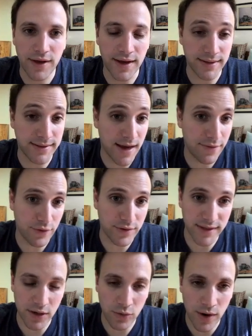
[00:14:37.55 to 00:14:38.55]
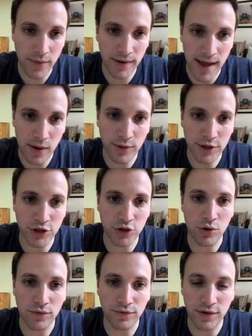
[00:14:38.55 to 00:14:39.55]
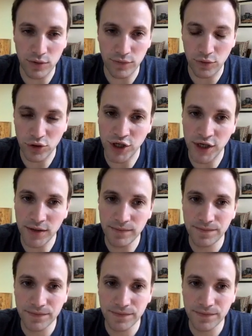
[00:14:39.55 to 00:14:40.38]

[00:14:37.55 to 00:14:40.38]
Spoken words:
and Cypher is the query language of neo4j.